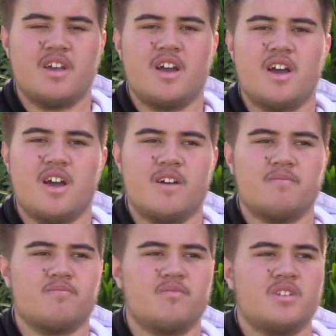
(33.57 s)

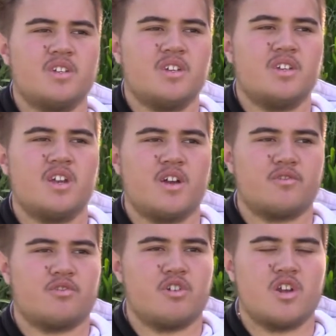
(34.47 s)
Um, you know,
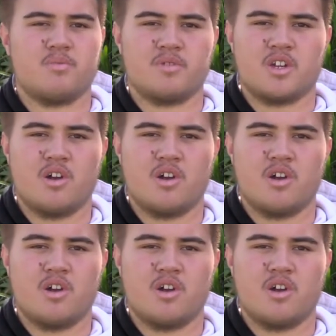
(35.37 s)
I've grown up in